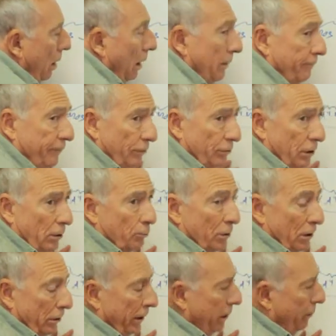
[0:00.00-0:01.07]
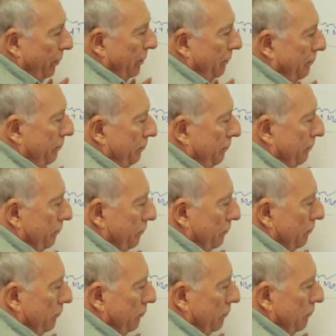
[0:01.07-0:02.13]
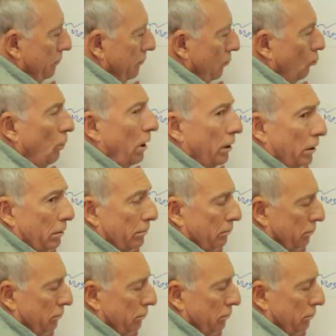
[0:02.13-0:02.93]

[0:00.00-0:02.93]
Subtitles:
and fill it up with a liquid, water.